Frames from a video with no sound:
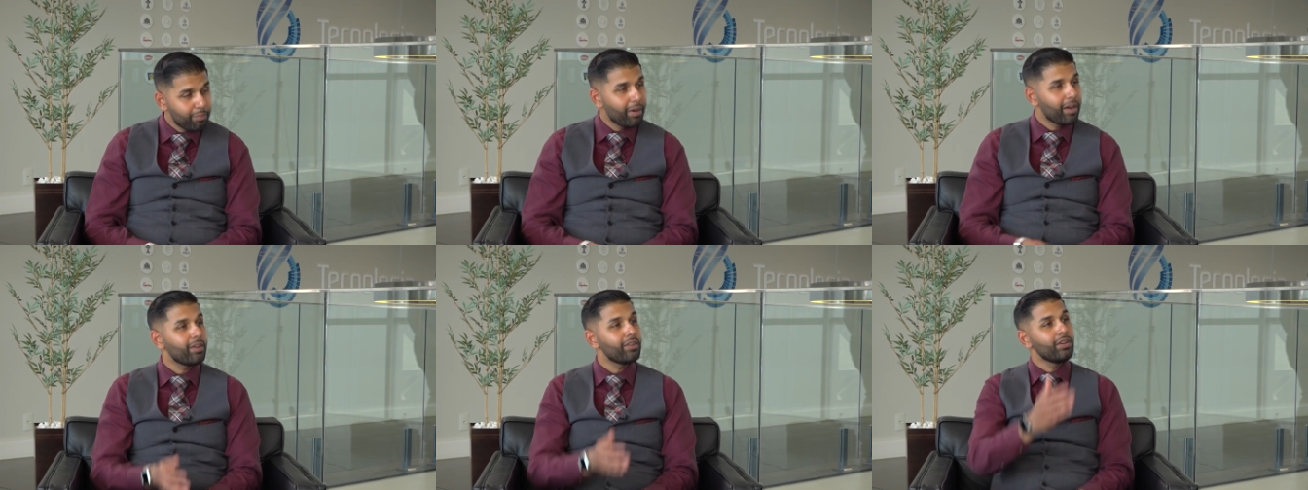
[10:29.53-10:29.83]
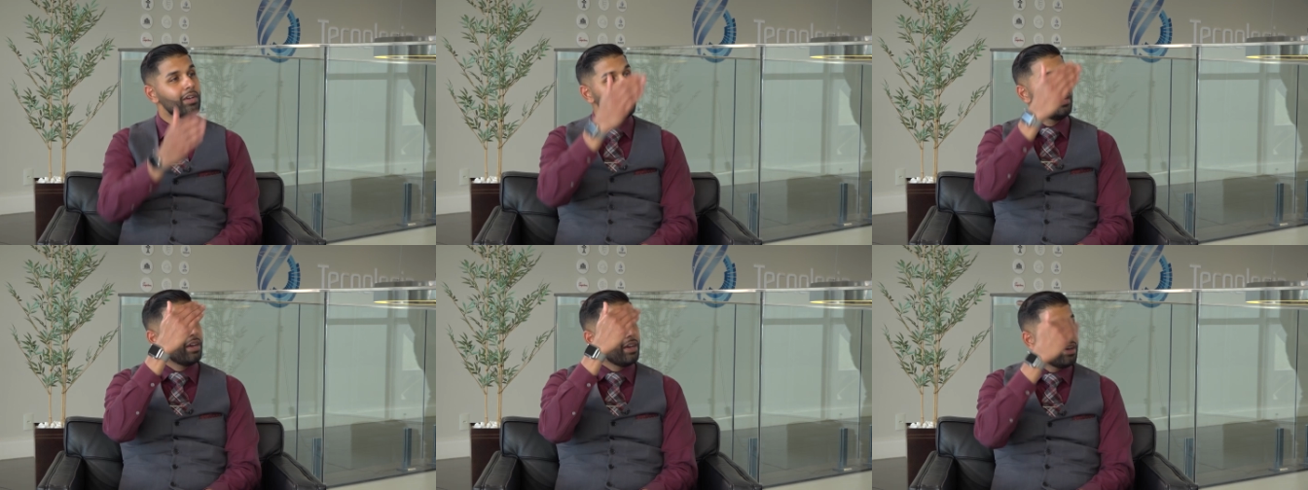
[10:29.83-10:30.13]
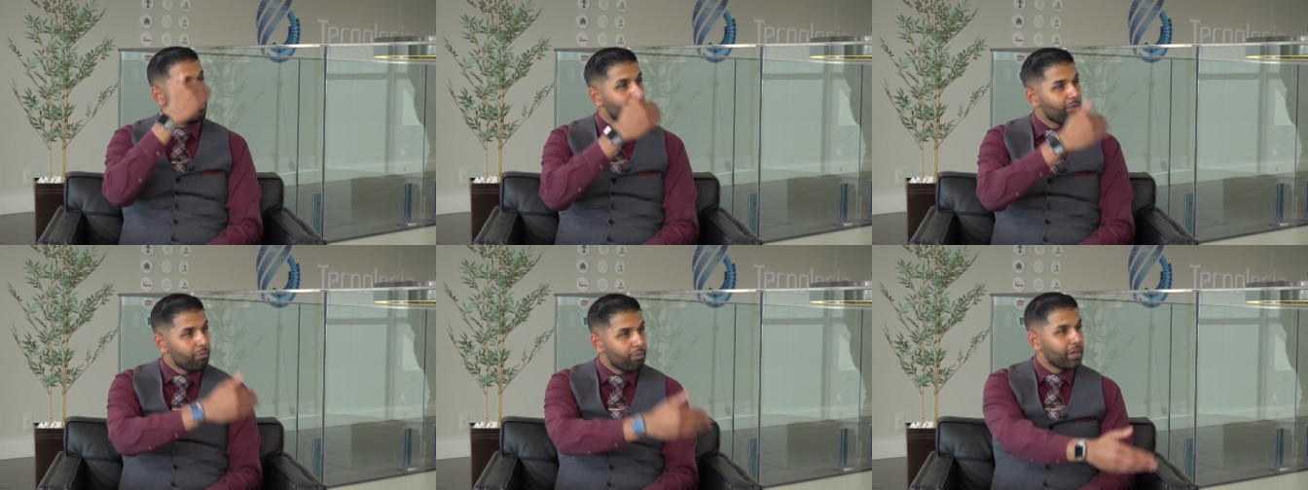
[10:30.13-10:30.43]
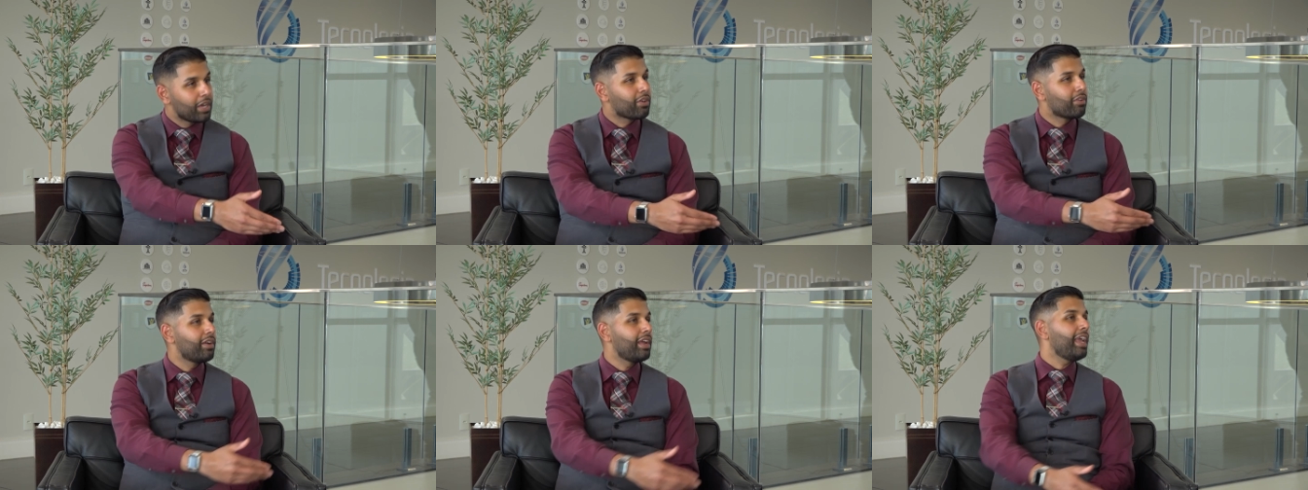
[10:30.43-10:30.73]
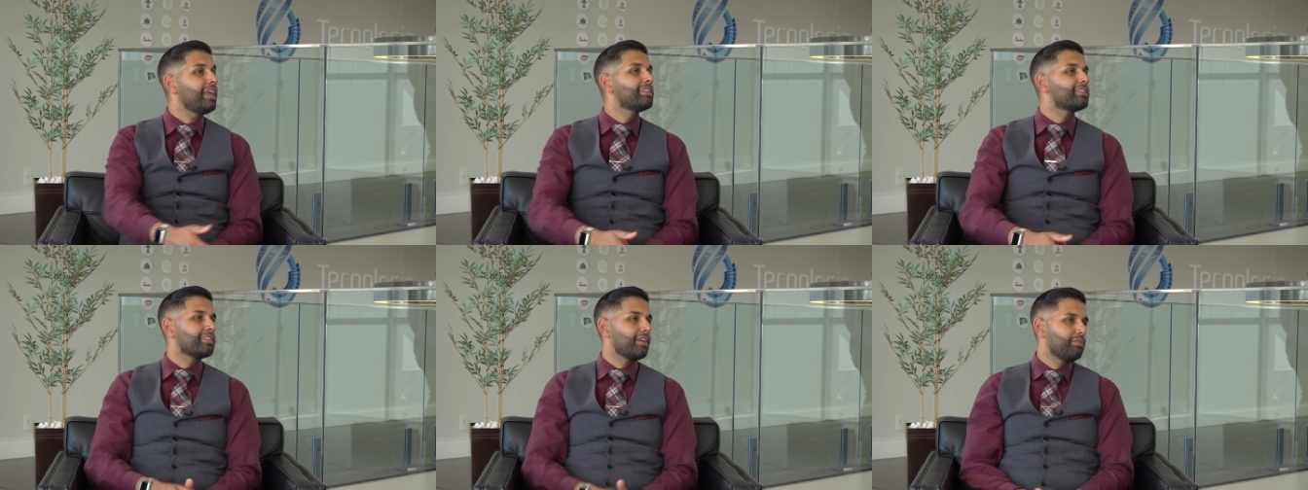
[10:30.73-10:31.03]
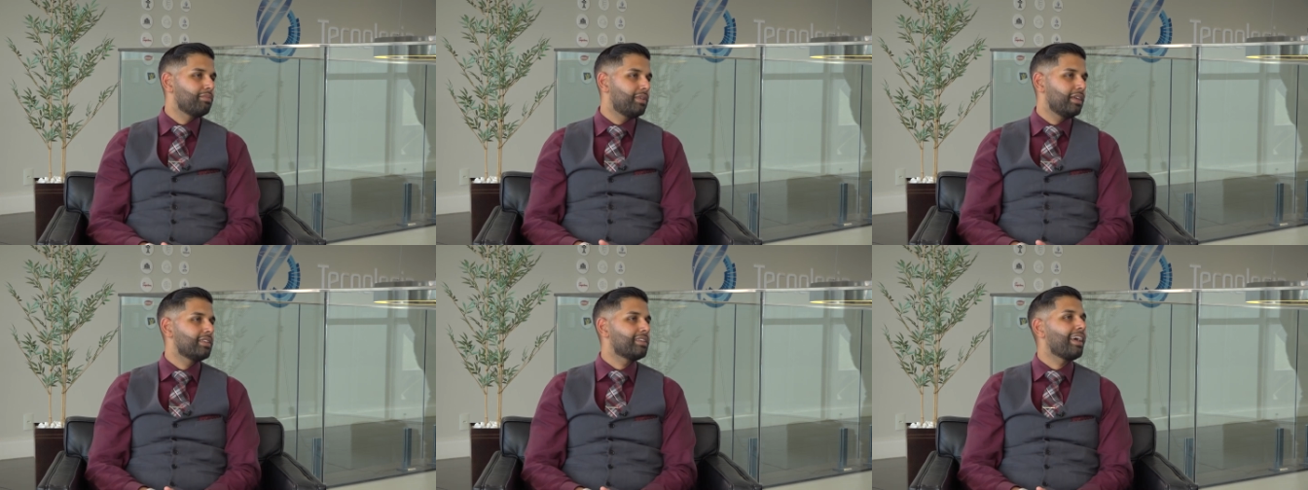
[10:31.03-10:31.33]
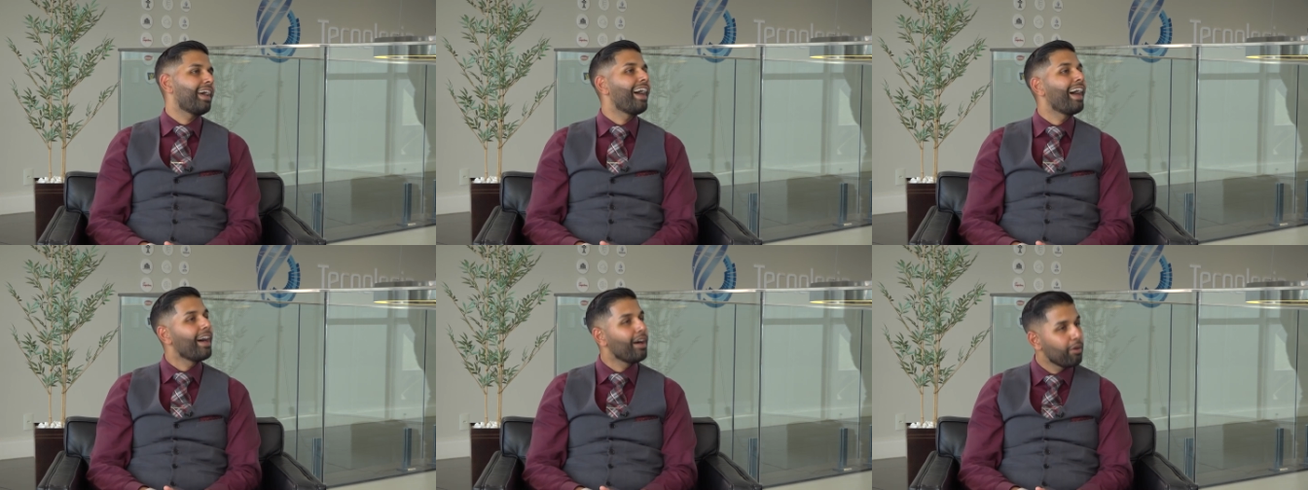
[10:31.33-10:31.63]
about we create something to
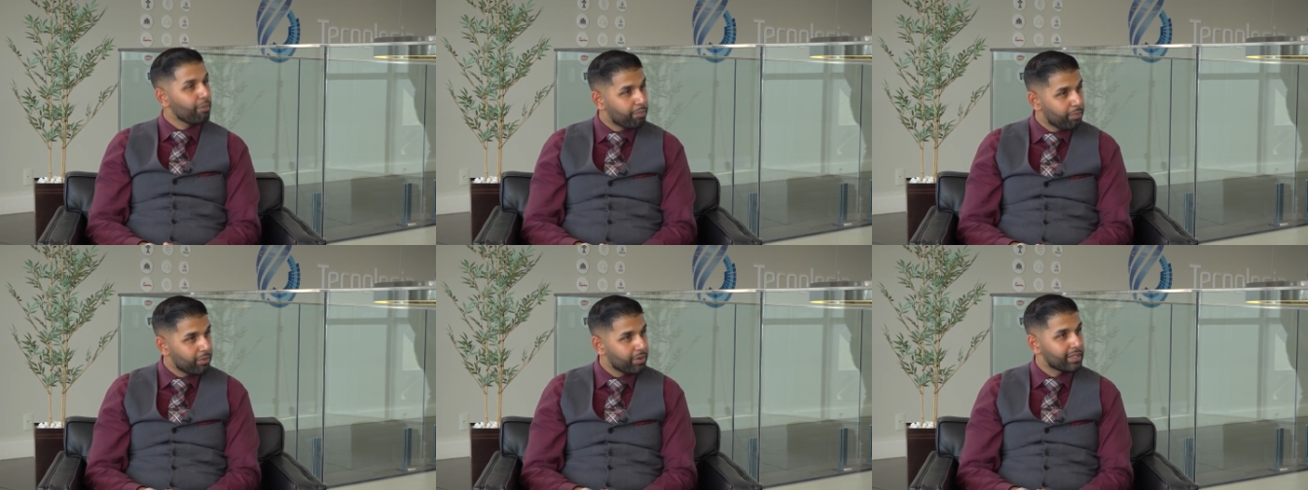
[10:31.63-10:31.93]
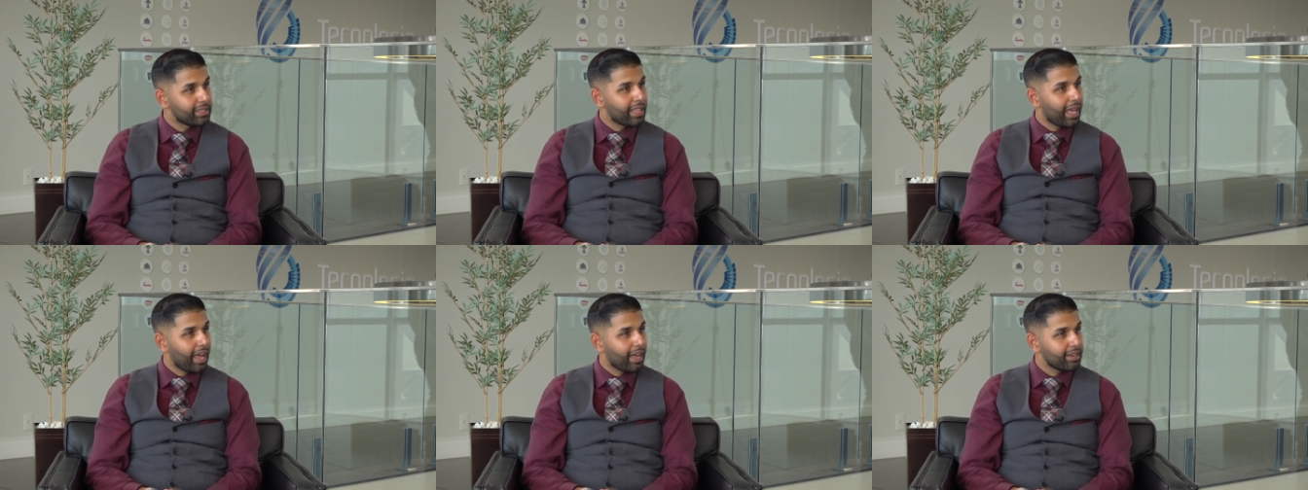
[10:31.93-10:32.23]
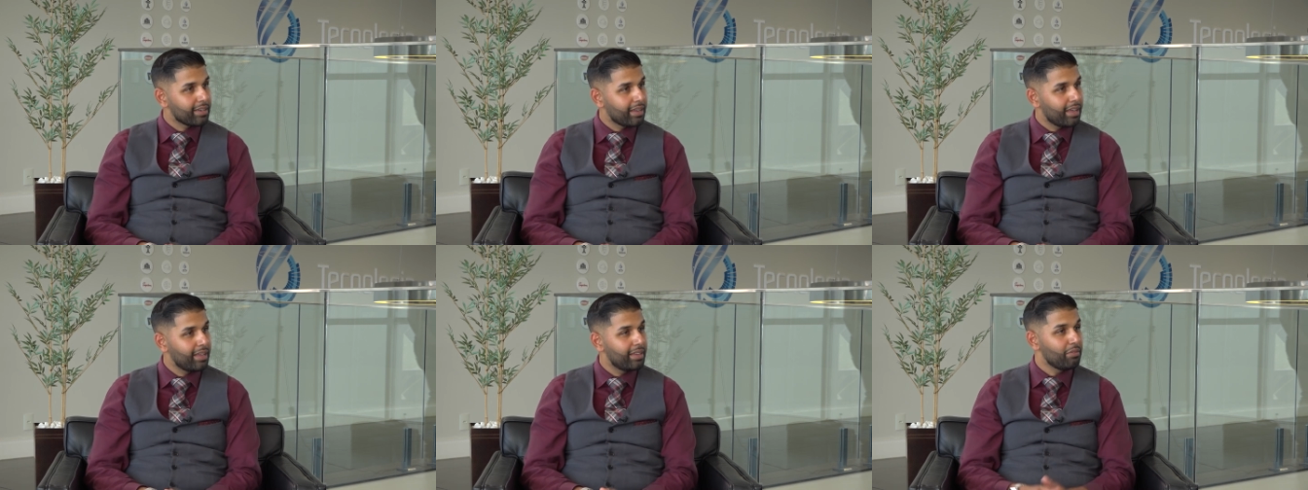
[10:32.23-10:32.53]
help with that